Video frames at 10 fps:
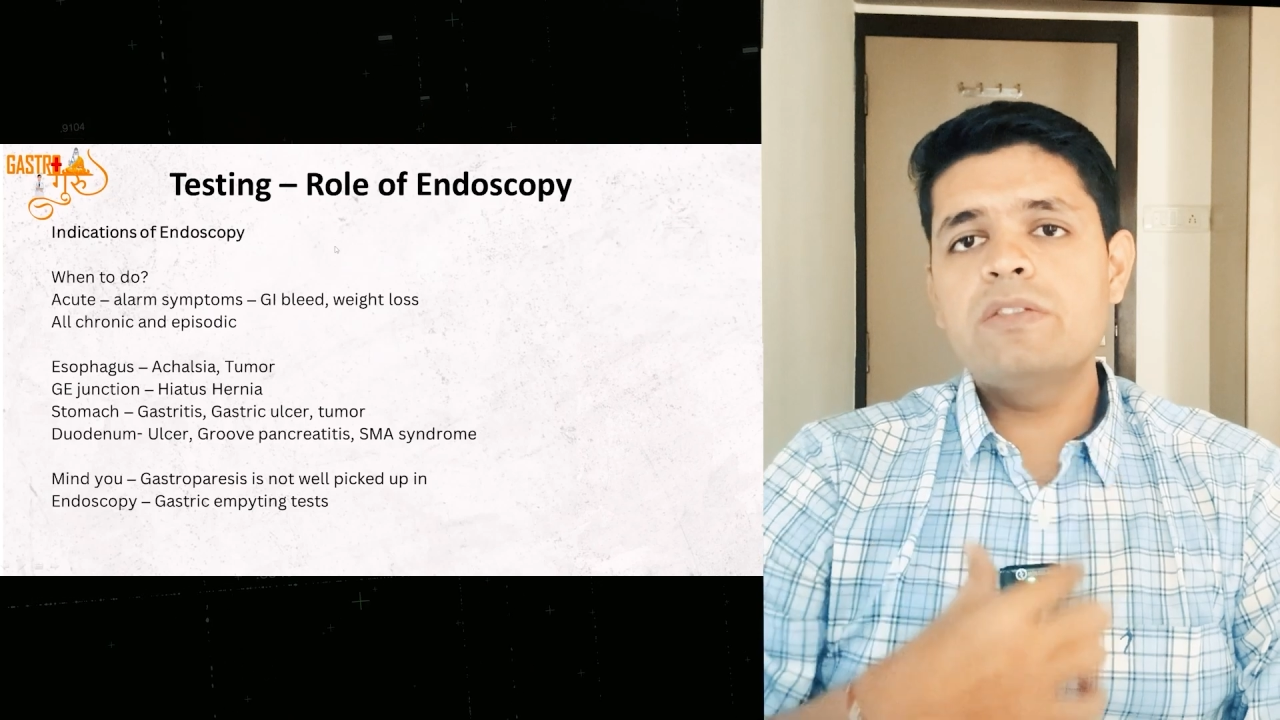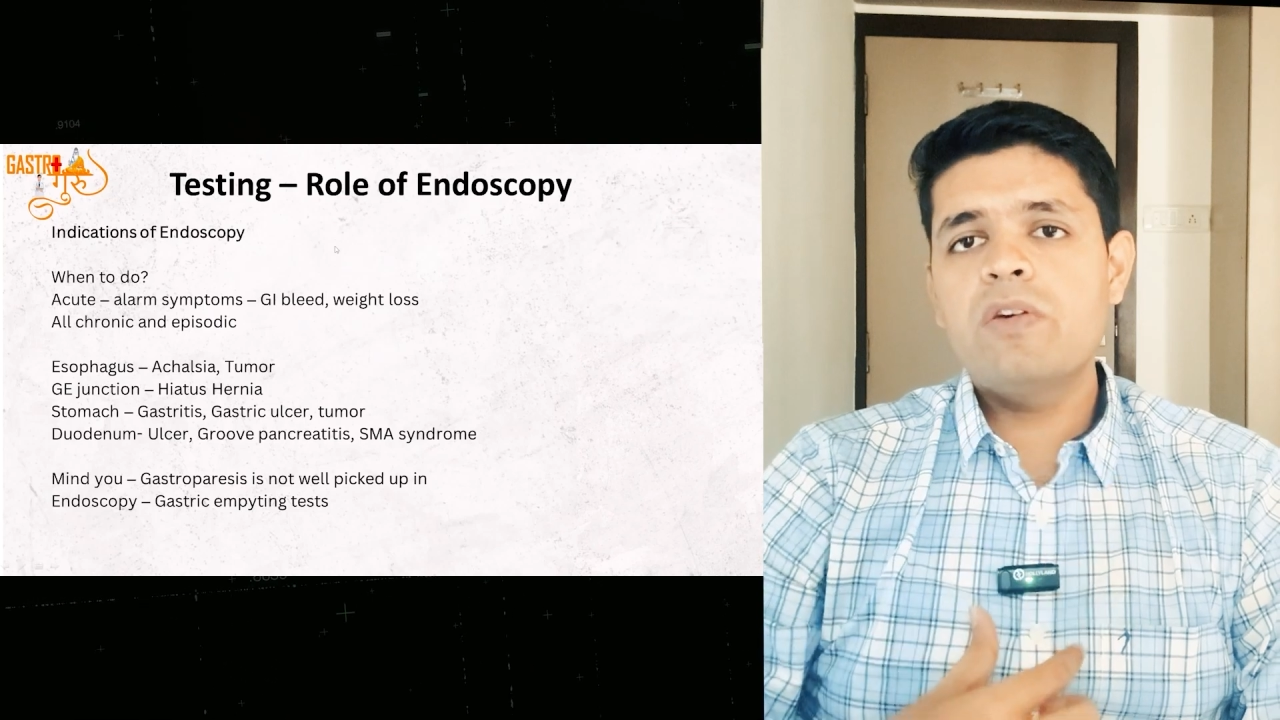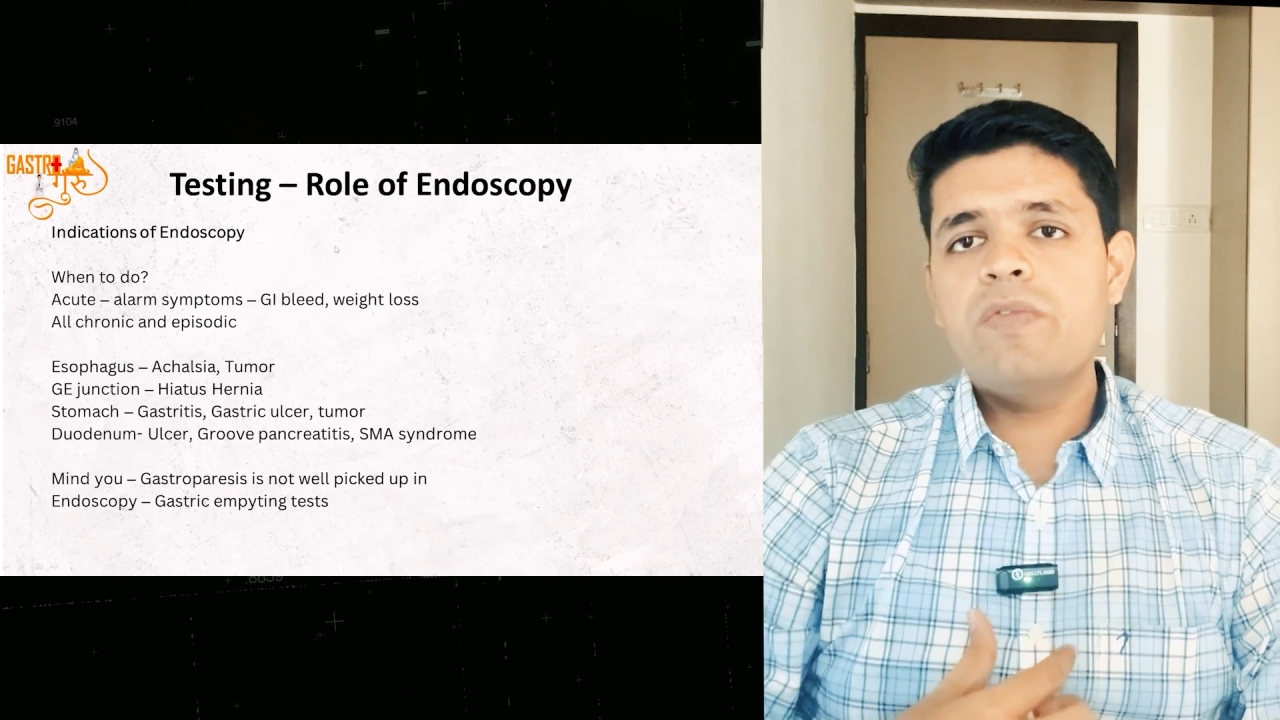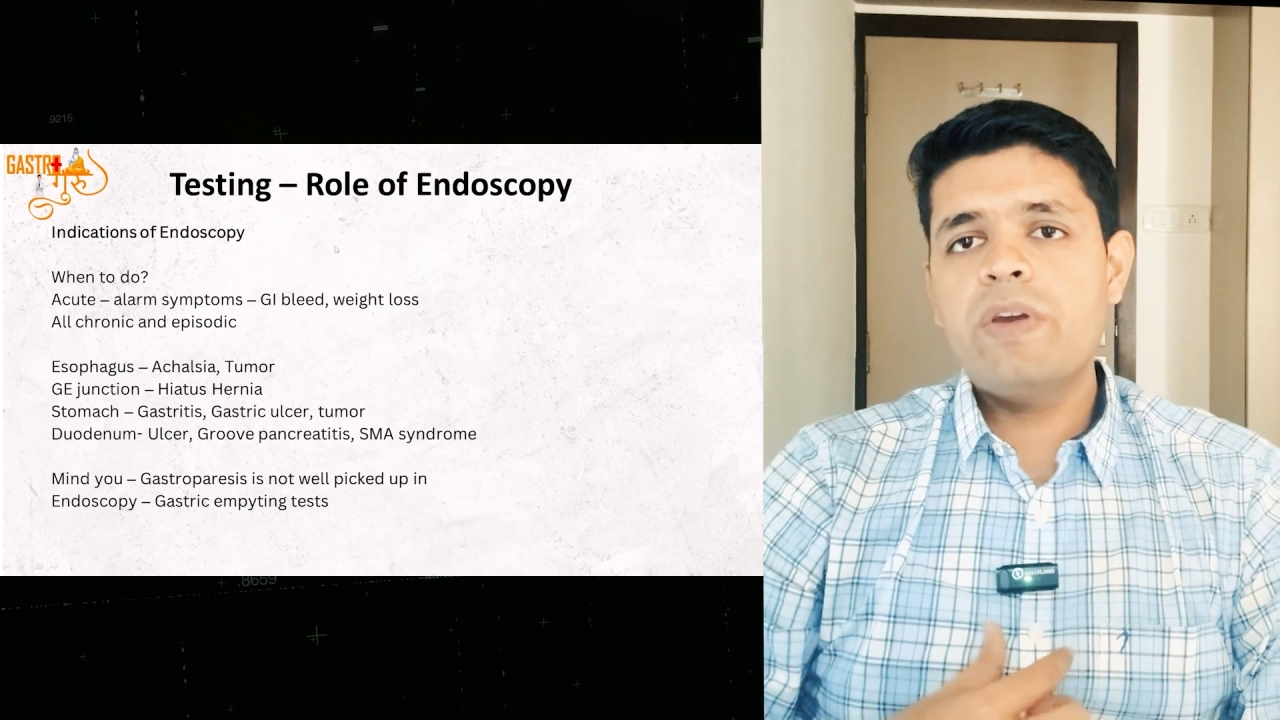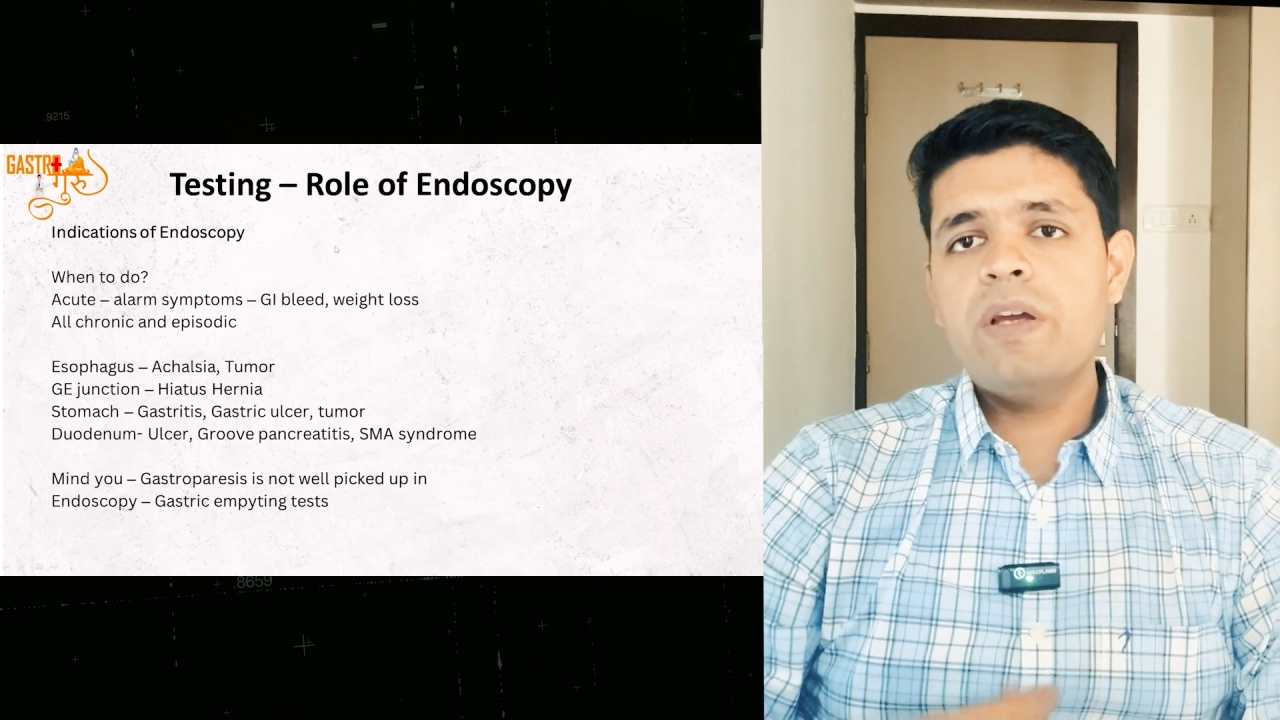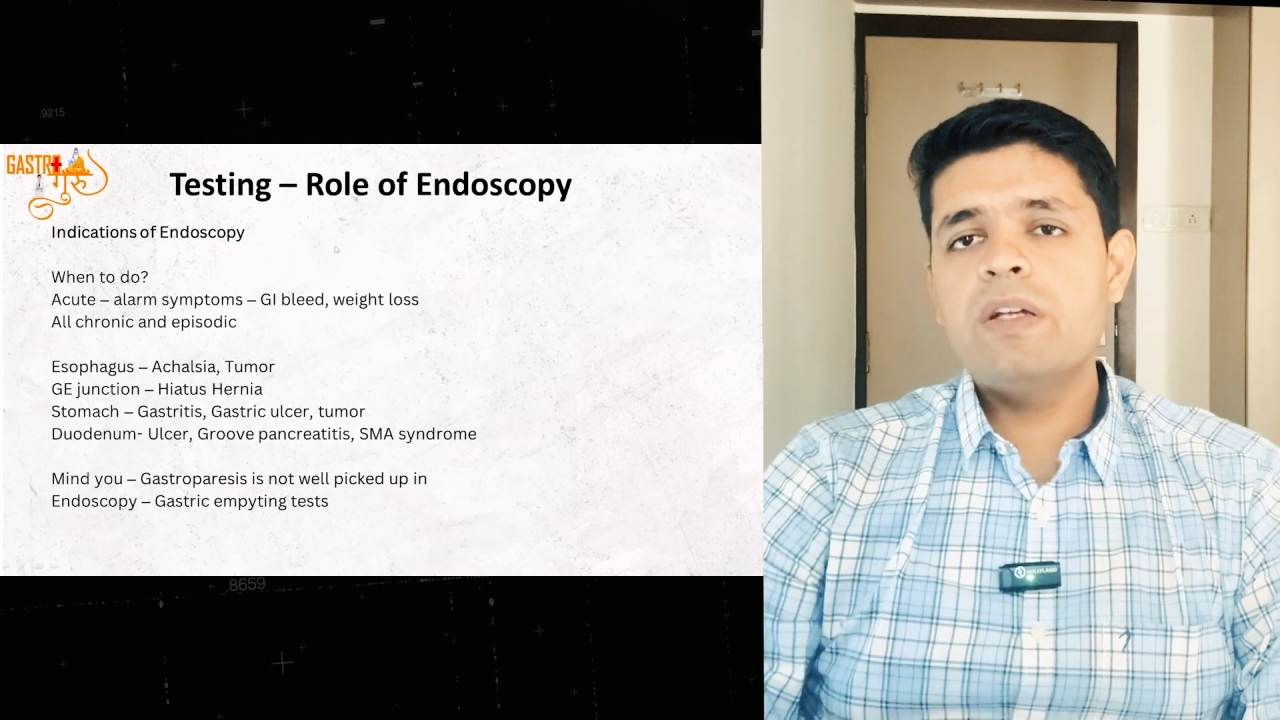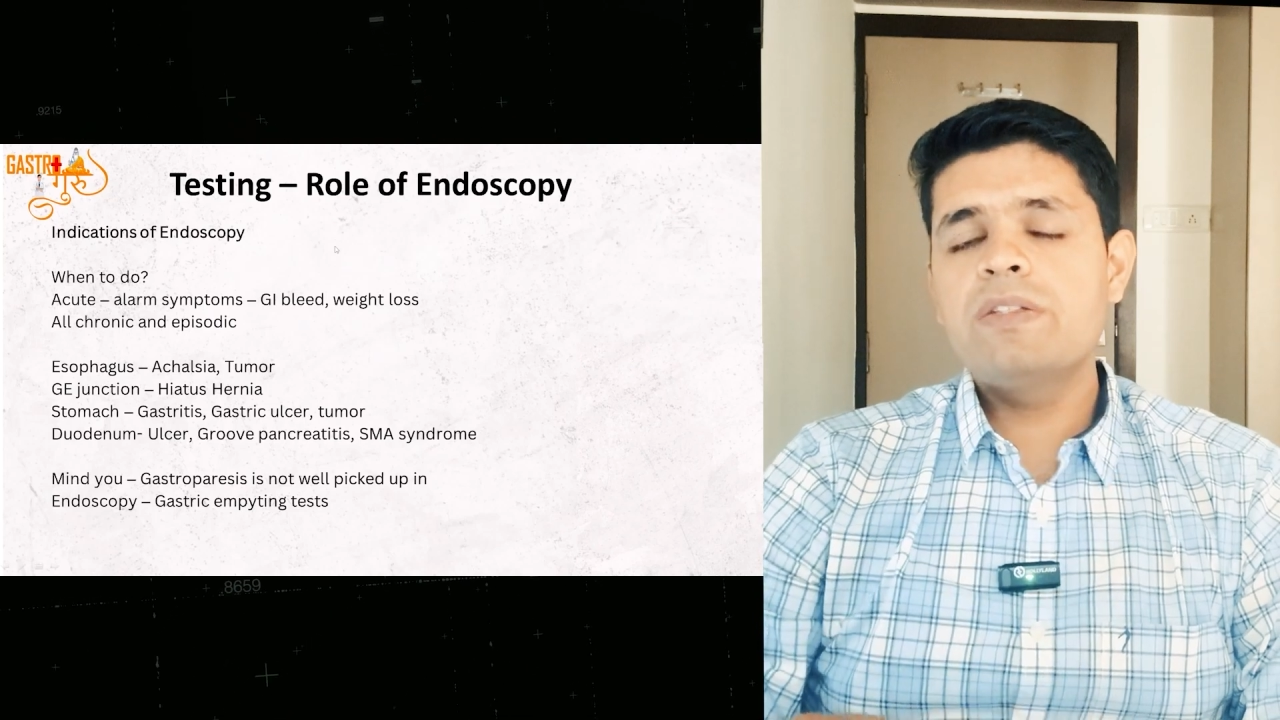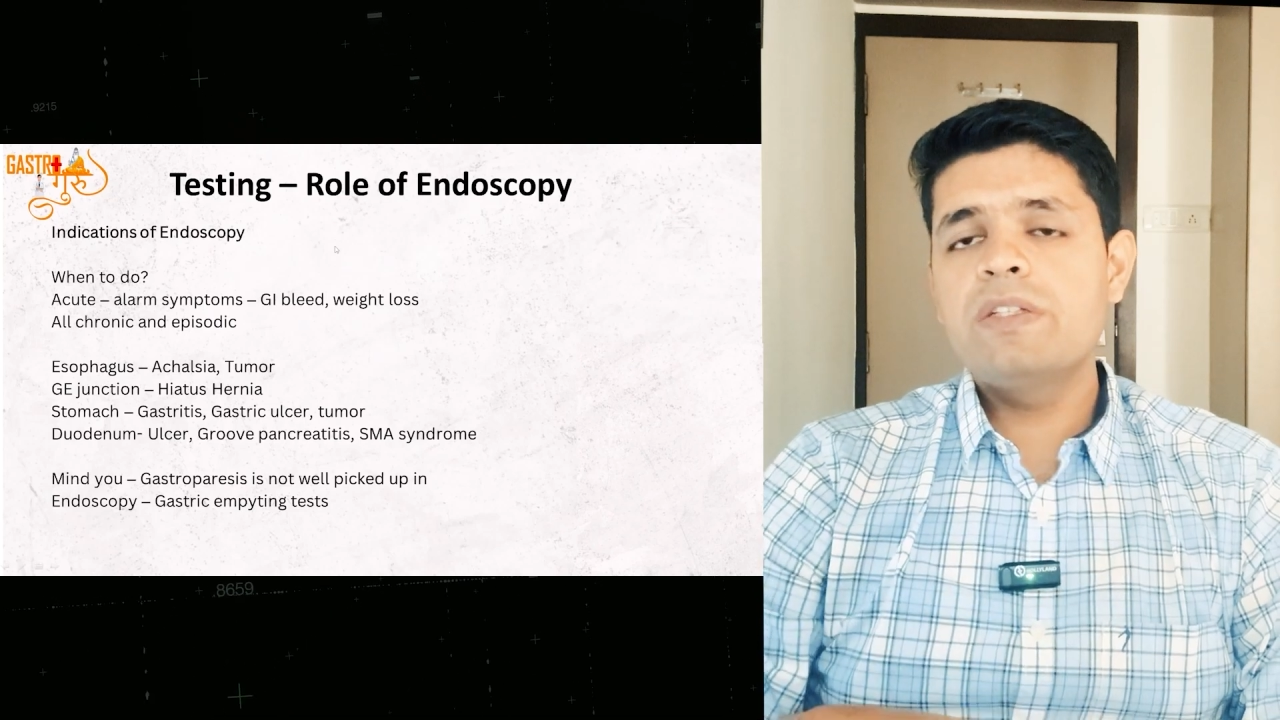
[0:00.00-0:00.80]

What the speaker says: esophagus,